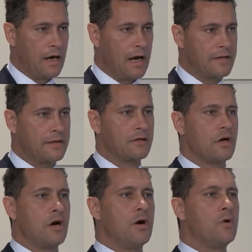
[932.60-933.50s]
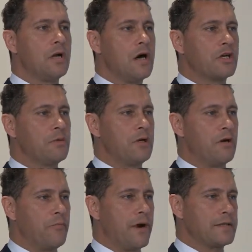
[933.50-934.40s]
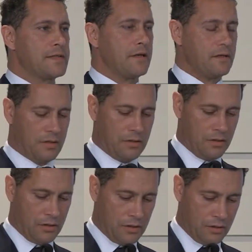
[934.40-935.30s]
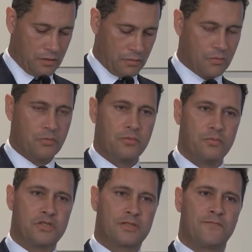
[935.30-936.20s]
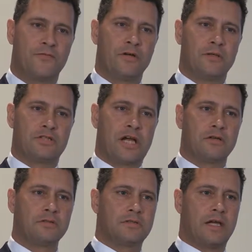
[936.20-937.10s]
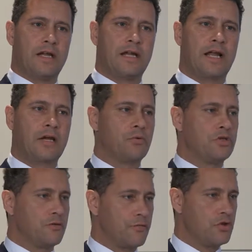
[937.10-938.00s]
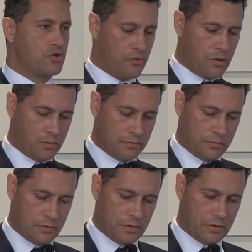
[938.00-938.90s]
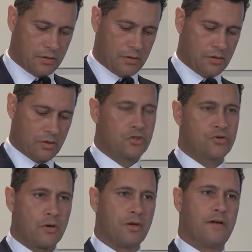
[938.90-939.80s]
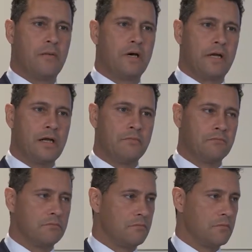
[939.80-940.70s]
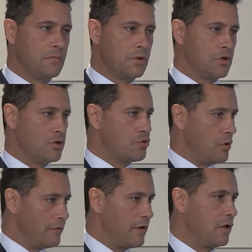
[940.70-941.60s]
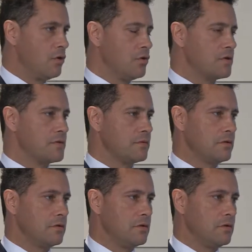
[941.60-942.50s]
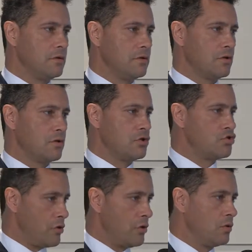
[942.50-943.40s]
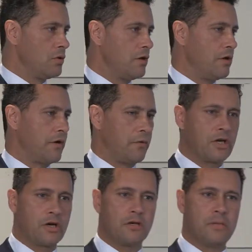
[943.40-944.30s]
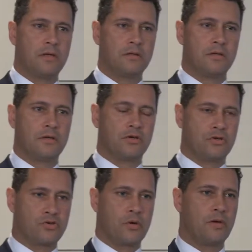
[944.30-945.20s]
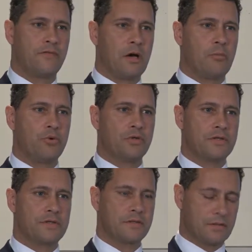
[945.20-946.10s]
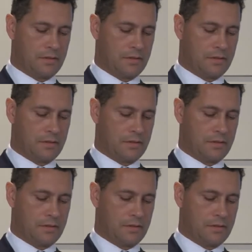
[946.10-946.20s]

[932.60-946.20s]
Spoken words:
I think the whole argument of Brexit was channeled in a language of control. Control of our money, control of our laws, control of our economy, control of our borders.